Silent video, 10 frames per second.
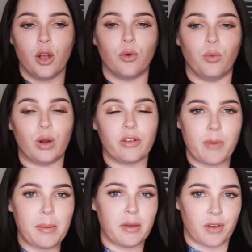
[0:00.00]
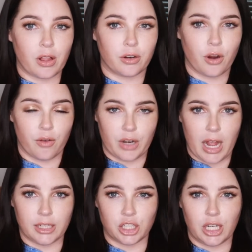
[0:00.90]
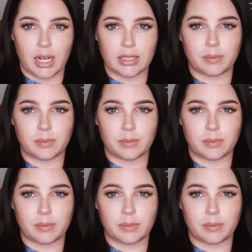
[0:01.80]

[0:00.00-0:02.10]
would have maybe followed her over to iGenius,